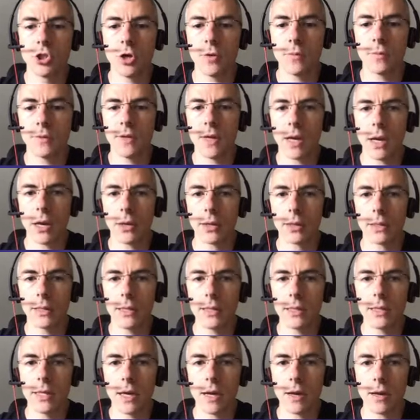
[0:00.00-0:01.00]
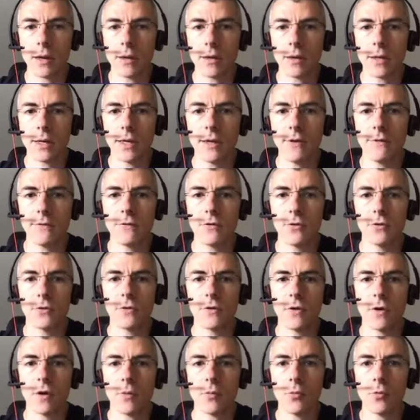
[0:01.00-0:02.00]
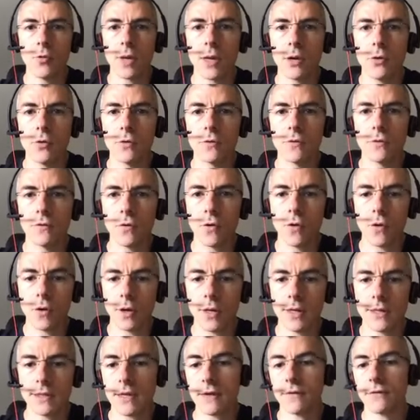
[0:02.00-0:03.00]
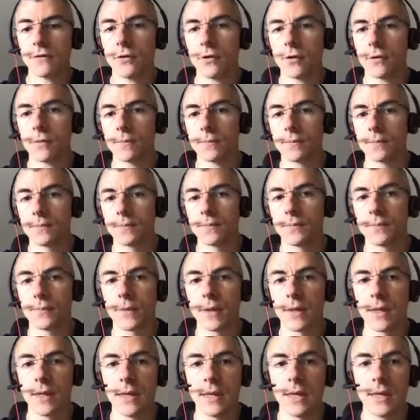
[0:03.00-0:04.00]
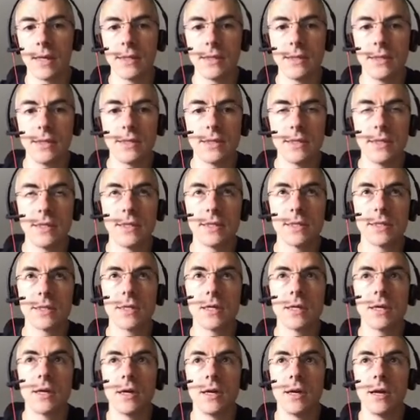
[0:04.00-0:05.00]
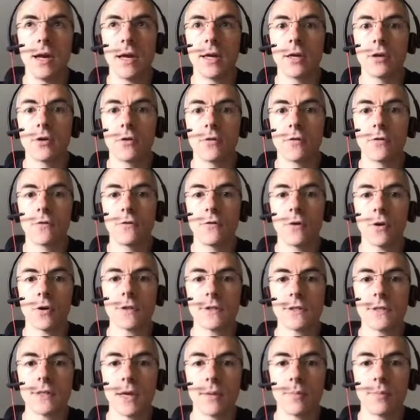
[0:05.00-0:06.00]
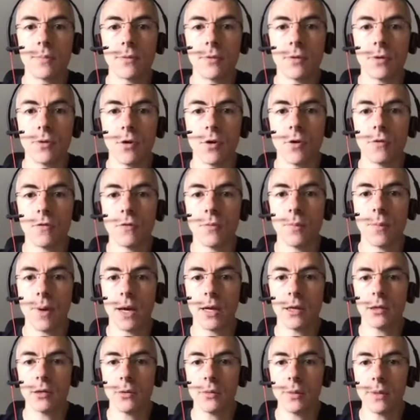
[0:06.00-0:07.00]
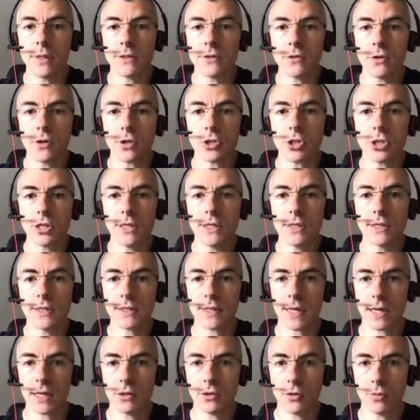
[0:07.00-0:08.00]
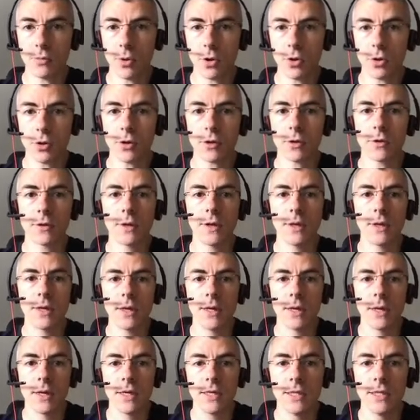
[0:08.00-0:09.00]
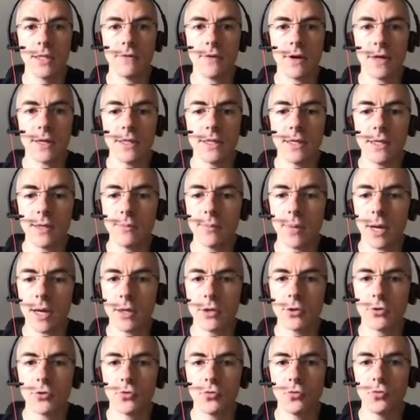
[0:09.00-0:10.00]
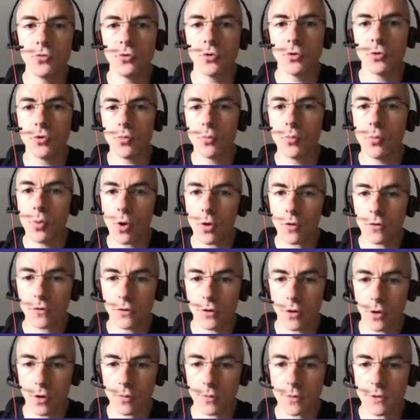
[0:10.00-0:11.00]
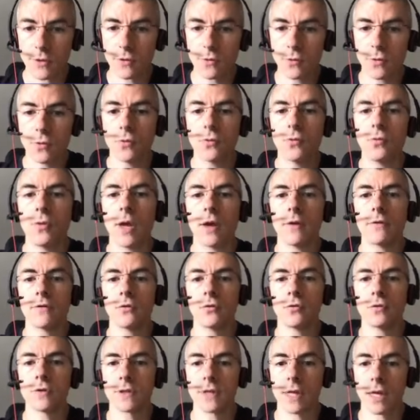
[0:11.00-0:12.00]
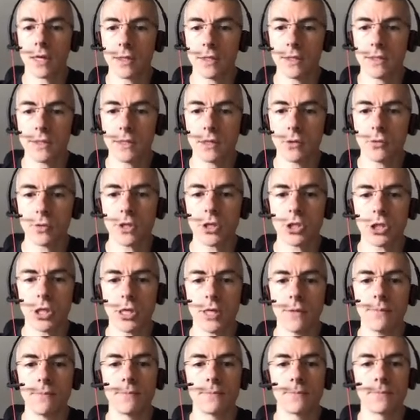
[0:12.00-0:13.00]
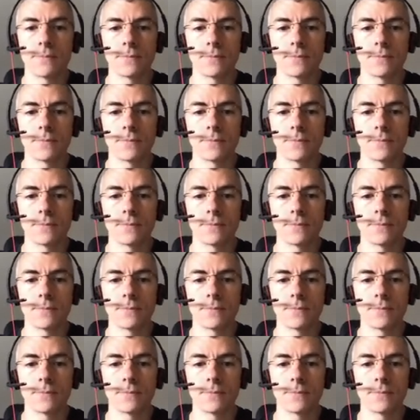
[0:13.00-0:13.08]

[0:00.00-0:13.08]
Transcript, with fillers: jump directly there if the term we look for is after. This is like a first step of a binary search inside the block, dividing by two the number of terms we have to scan sequentially.